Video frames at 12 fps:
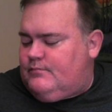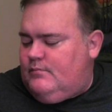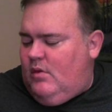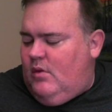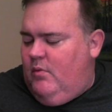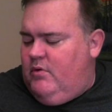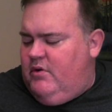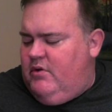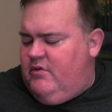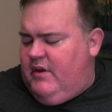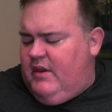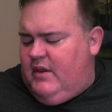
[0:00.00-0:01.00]
when you
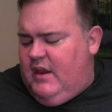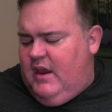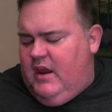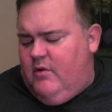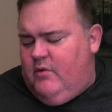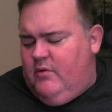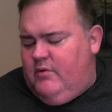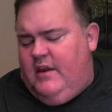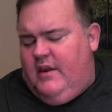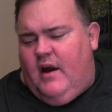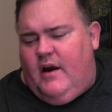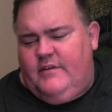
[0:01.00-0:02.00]
drink keto
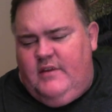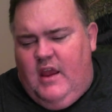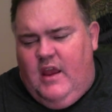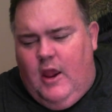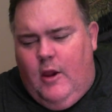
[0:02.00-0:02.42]
detox tea.